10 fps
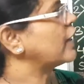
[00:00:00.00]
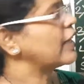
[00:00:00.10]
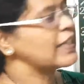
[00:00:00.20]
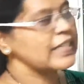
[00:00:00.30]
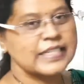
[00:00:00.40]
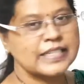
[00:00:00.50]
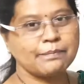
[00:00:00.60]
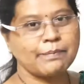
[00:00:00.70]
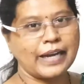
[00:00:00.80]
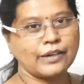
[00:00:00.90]
Okay, this is the
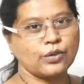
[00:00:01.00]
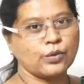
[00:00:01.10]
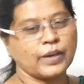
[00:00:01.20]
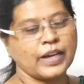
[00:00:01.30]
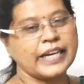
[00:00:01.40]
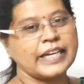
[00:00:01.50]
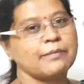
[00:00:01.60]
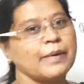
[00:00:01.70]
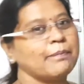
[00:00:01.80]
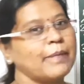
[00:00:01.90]
part 2 and
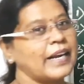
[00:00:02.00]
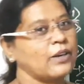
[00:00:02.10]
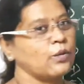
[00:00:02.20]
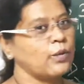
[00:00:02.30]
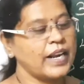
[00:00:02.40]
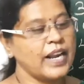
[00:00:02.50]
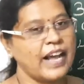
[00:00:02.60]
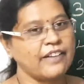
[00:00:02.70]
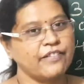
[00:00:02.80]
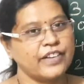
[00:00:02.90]
in my part 1
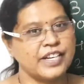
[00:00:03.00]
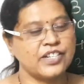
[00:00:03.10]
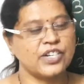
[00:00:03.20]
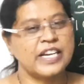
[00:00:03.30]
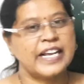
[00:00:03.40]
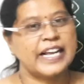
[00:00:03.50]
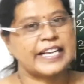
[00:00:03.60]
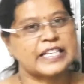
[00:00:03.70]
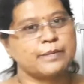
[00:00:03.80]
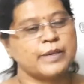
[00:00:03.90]
I finished
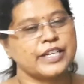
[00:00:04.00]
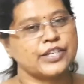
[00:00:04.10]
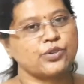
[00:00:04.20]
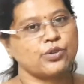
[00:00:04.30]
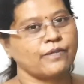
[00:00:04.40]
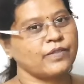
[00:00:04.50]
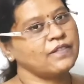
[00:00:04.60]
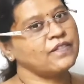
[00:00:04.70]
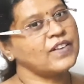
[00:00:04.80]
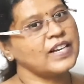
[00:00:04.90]
explanation of the
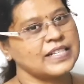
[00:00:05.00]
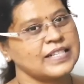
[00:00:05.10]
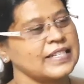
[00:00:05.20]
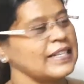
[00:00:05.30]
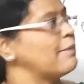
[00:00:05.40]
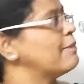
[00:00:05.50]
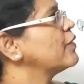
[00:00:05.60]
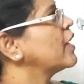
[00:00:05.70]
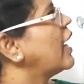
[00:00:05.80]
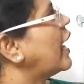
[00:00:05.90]
first sum
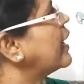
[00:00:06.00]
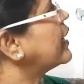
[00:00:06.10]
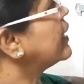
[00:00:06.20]
and